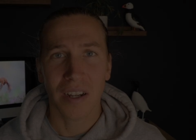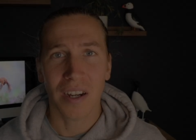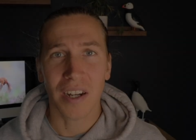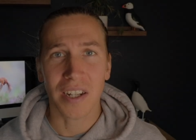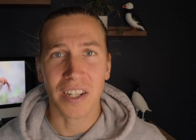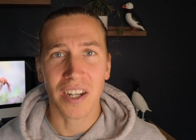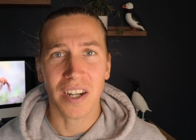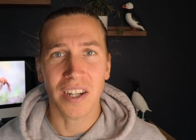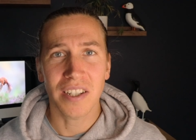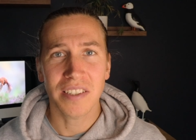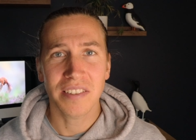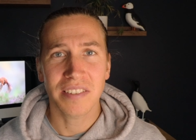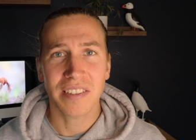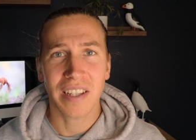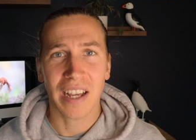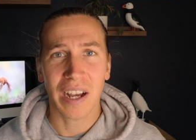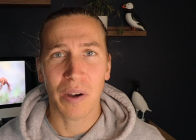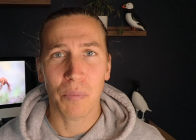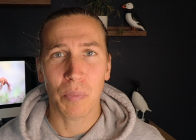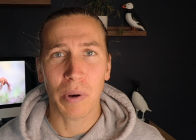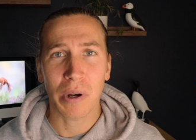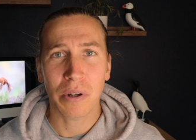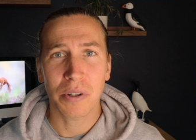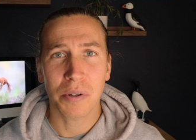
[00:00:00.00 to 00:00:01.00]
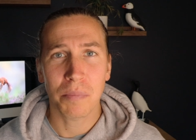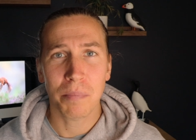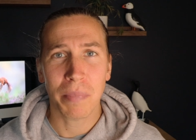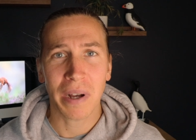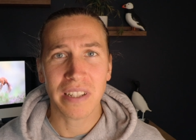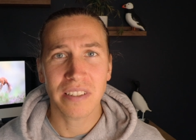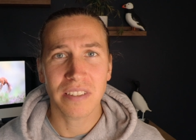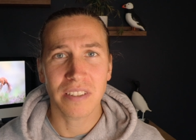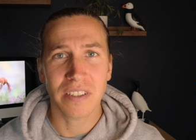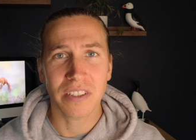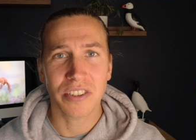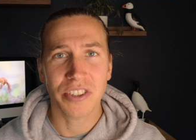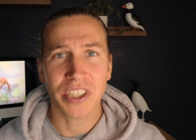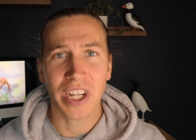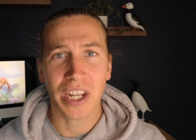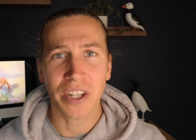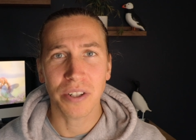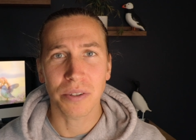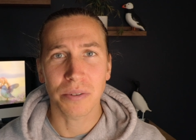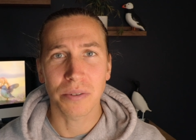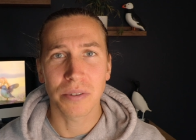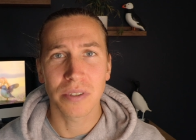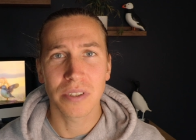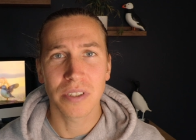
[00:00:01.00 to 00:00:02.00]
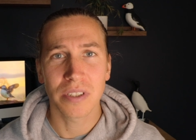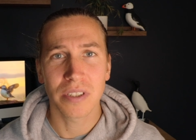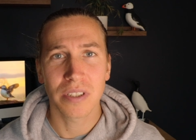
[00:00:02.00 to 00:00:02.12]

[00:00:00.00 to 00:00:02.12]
Hi guys and welcome back to the channel.